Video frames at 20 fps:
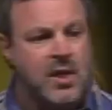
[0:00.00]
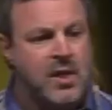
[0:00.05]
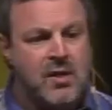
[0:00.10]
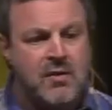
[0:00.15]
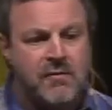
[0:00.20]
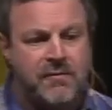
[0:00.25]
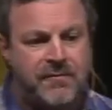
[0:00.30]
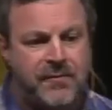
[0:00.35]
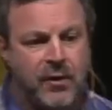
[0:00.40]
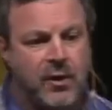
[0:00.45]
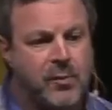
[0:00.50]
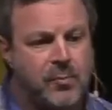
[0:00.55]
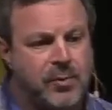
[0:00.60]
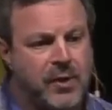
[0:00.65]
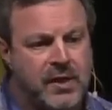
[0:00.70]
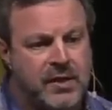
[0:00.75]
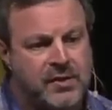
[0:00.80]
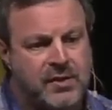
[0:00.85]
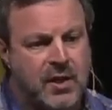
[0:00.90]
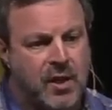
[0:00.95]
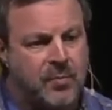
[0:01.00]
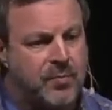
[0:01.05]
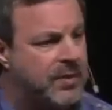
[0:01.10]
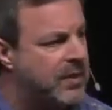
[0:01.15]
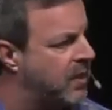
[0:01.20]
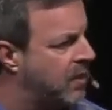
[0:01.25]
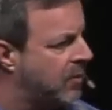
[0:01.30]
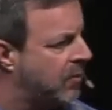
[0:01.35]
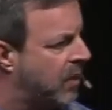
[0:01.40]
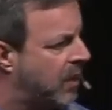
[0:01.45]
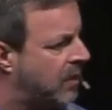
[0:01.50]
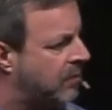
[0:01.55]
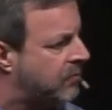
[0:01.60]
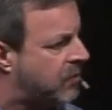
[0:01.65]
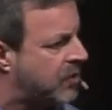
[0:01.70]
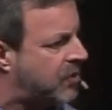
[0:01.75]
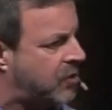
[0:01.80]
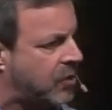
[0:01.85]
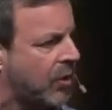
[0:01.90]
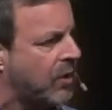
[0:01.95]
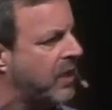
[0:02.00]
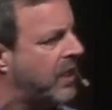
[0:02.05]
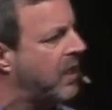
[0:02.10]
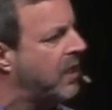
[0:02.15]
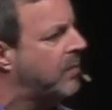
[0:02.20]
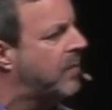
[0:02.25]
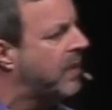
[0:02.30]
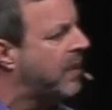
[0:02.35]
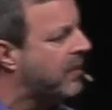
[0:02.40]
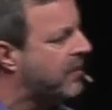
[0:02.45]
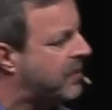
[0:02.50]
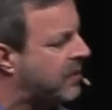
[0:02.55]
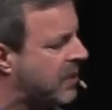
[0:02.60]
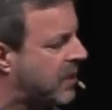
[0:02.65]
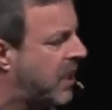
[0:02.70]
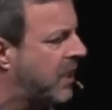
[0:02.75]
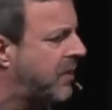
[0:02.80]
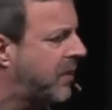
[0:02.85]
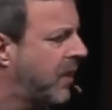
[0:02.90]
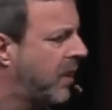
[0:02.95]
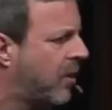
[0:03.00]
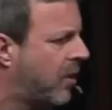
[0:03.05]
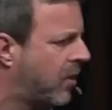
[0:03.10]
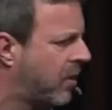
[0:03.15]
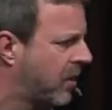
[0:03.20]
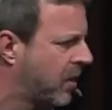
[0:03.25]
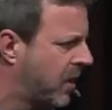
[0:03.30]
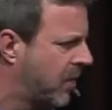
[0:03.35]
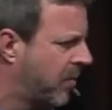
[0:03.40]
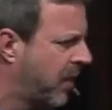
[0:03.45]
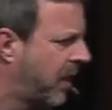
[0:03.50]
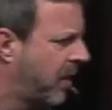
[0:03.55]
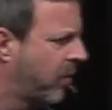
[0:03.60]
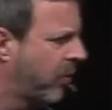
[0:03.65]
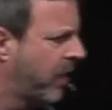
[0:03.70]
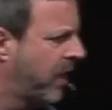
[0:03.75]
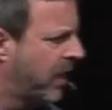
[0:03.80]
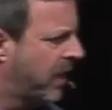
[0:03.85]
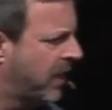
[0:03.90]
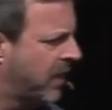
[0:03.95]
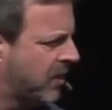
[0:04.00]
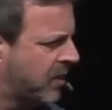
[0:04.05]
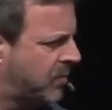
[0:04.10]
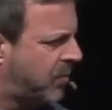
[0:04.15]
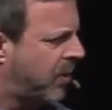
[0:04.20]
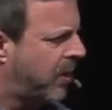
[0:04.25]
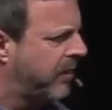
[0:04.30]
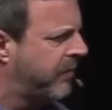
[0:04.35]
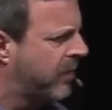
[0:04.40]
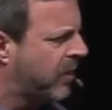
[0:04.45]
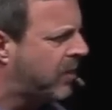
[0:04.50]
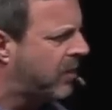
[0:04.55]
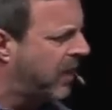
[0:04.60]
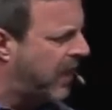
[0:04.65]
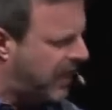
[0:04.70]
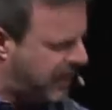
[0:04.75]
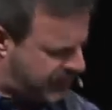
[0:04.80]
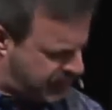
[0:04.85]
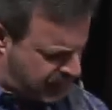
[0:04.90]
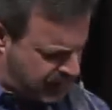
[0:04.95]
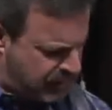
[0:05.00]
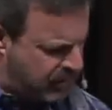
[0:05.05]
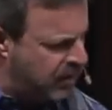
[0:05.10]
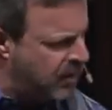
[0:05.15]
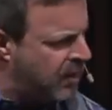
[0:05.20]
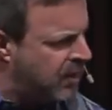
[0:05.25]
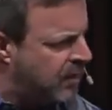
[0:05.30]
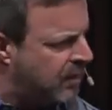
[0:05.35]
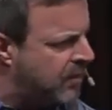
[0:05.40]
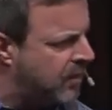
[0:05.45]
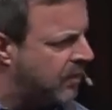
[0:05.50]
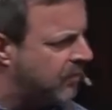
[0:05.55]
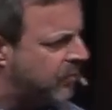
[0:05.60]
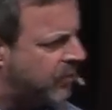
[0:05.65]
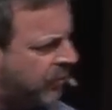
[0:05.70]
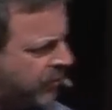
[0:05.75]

Fill the place up. You know what? Just don't let anybody else get there early. By the way, and it's part of your class, so you know,